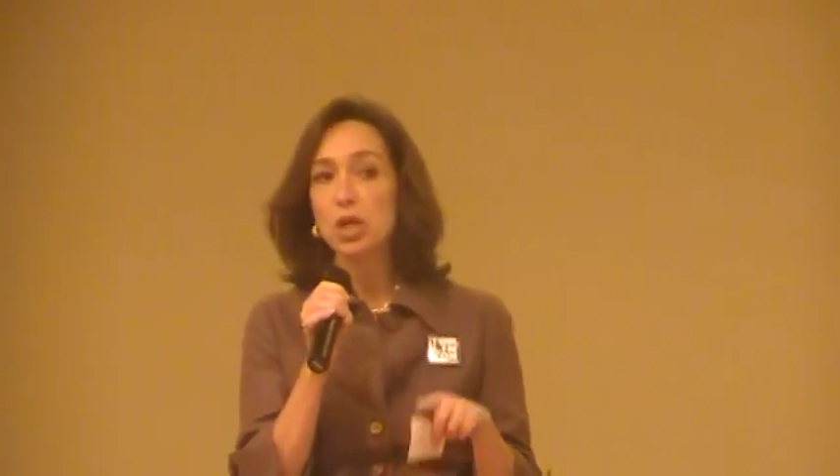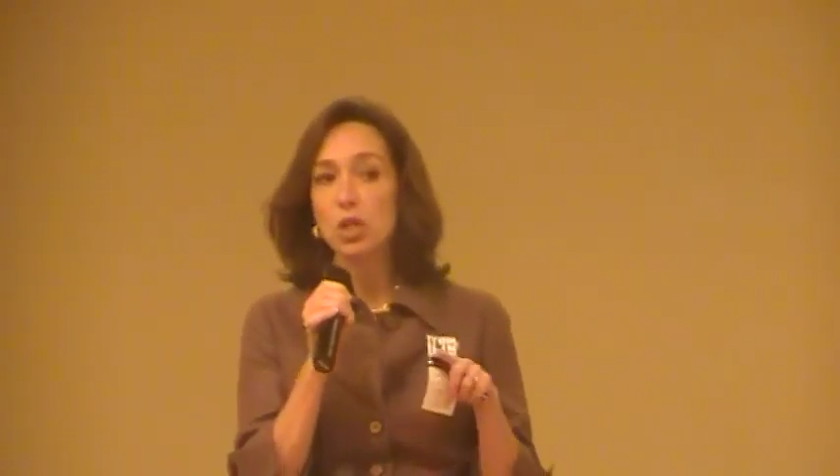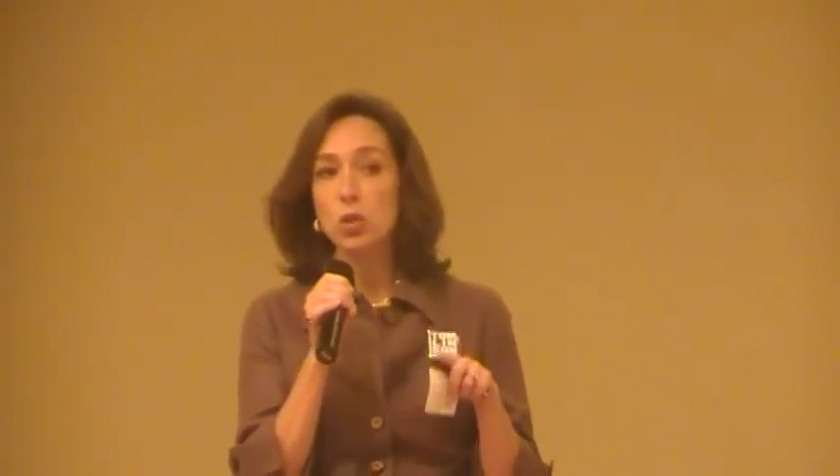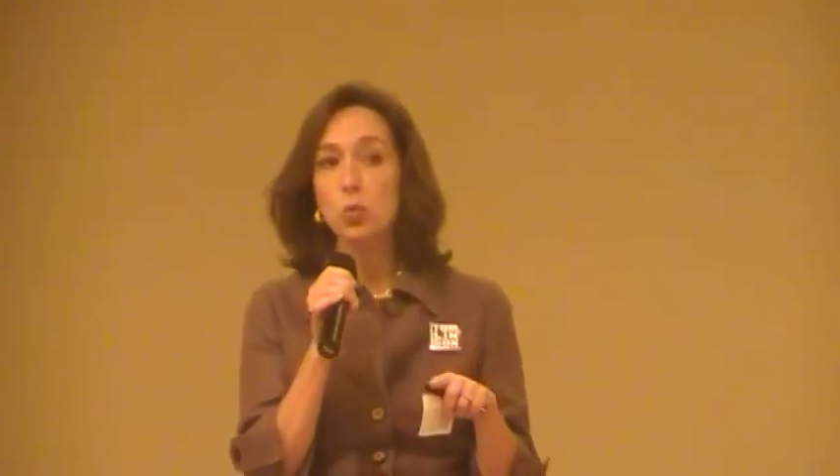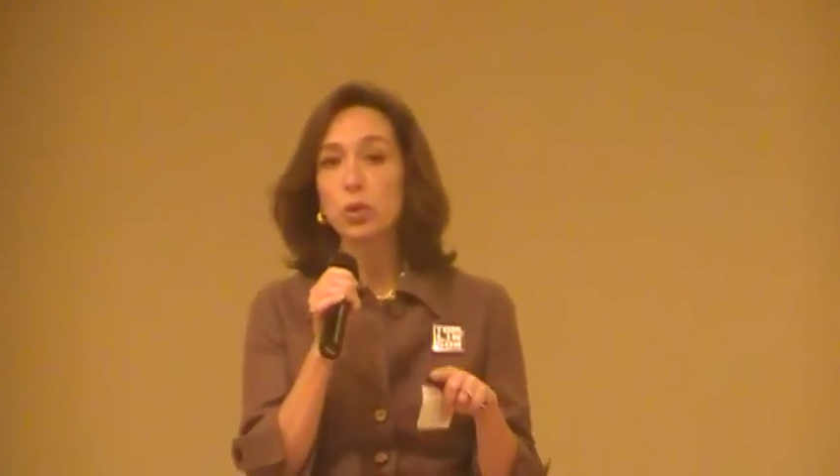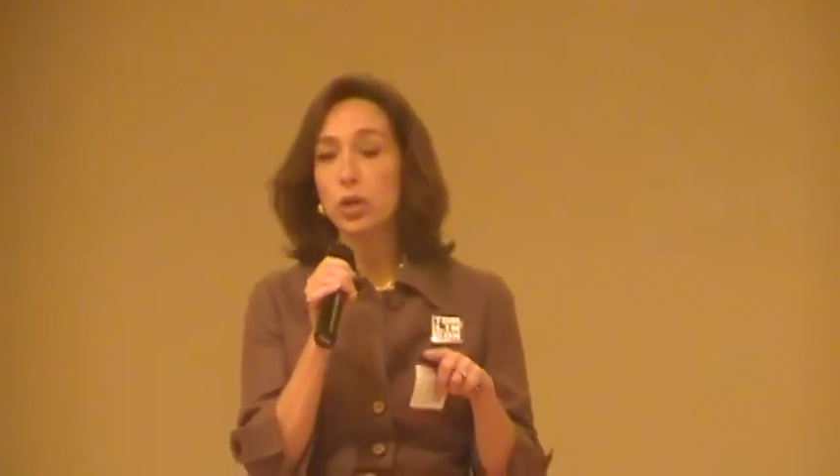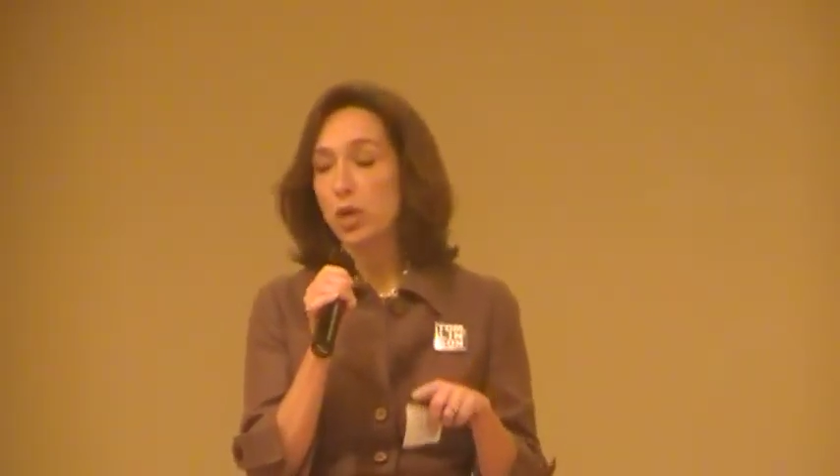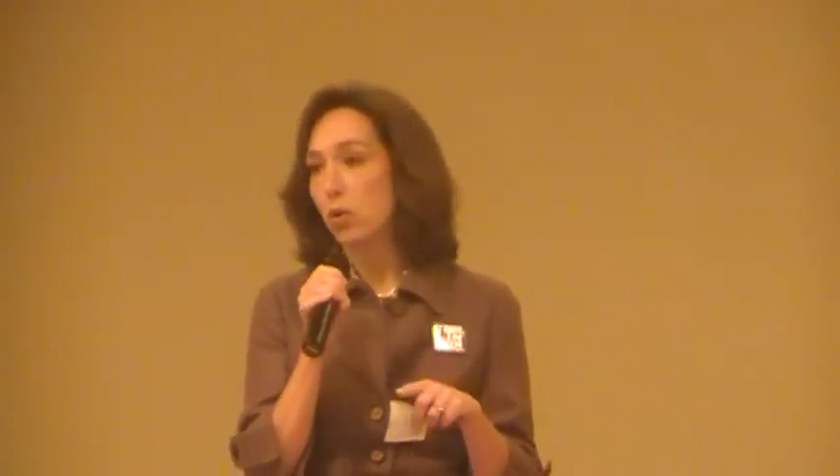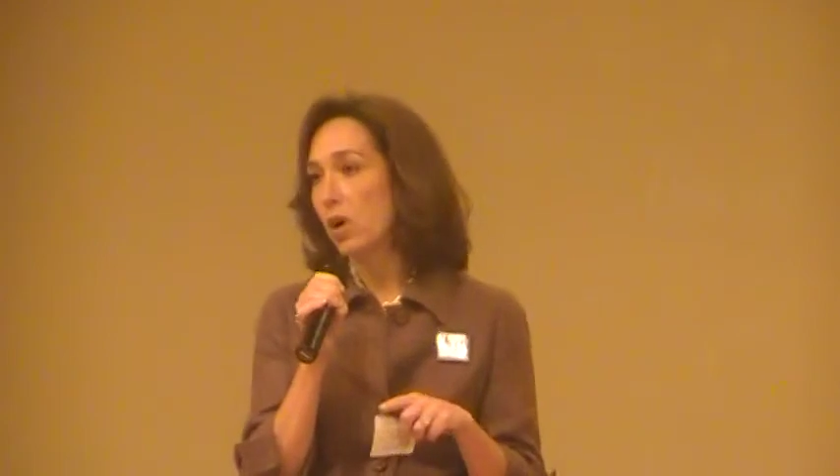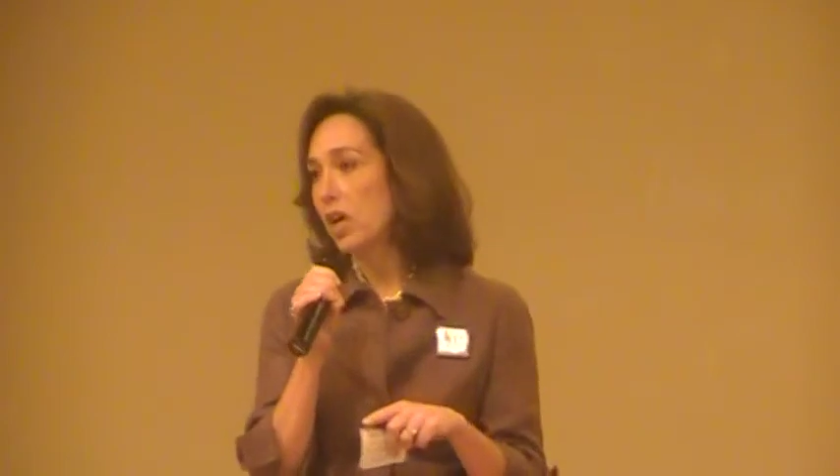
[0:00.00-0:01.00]
you will
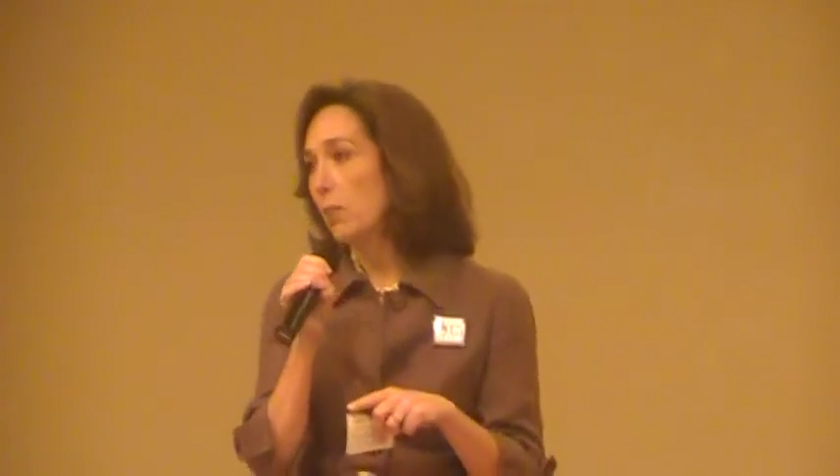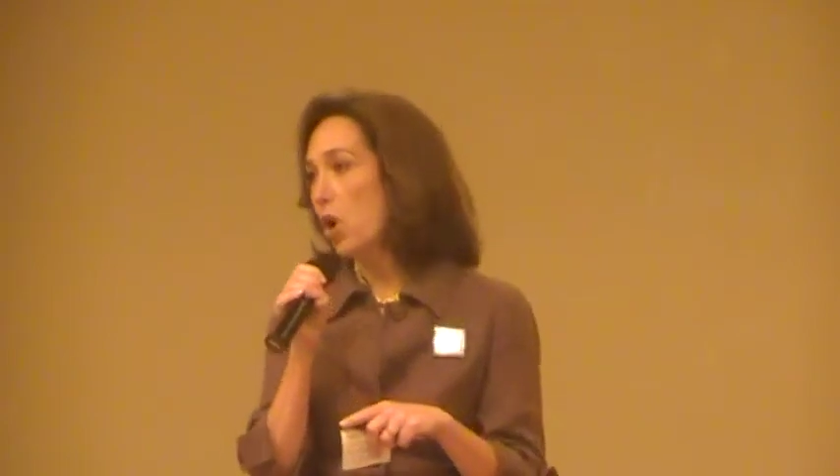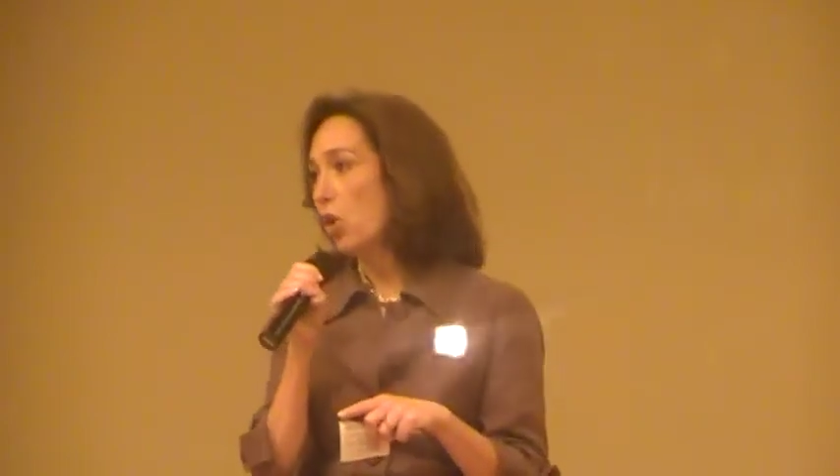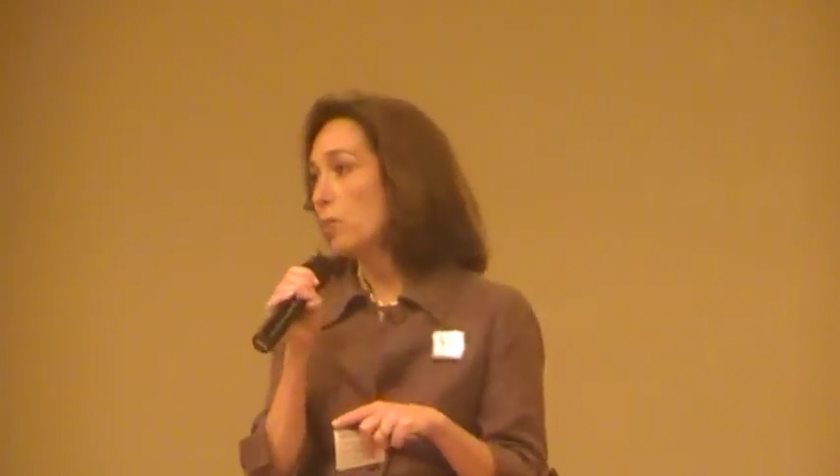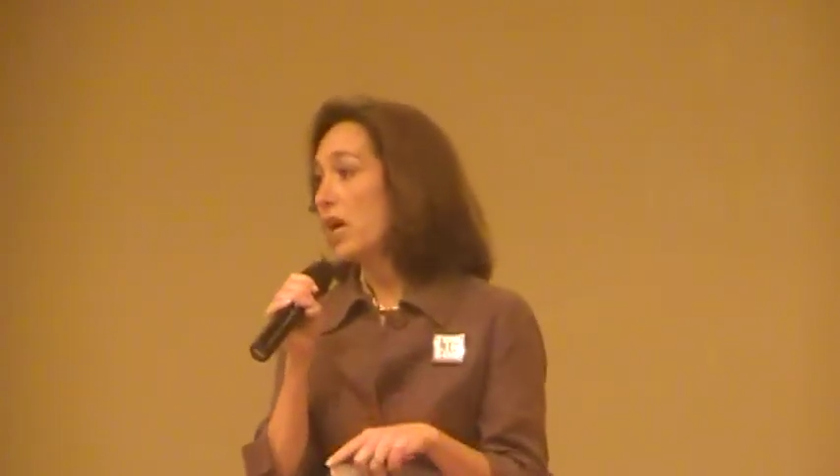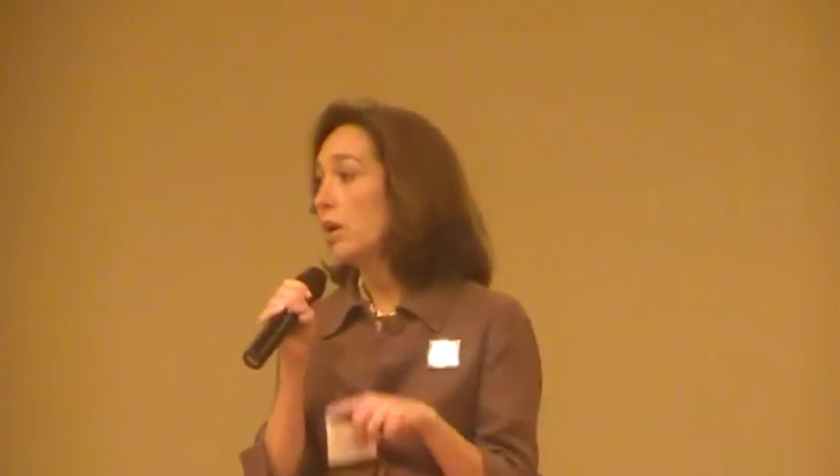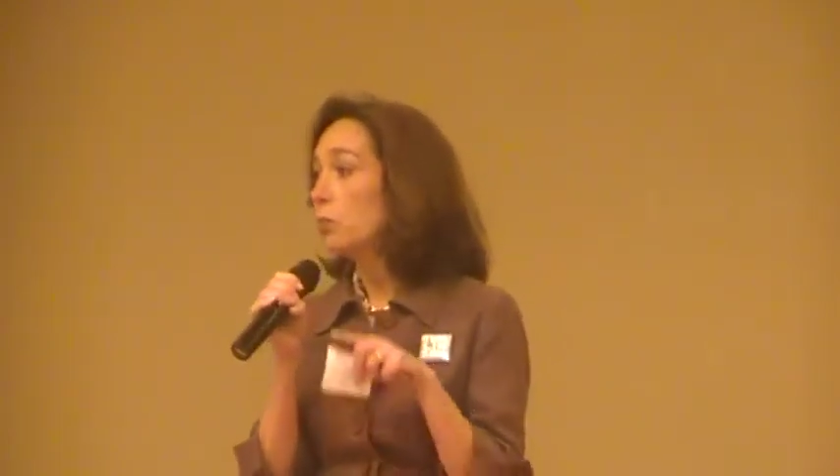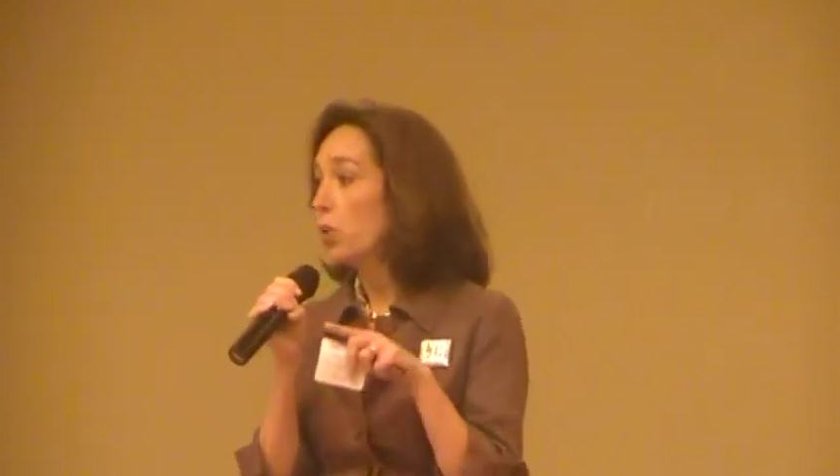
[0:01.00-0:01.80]
know I am all about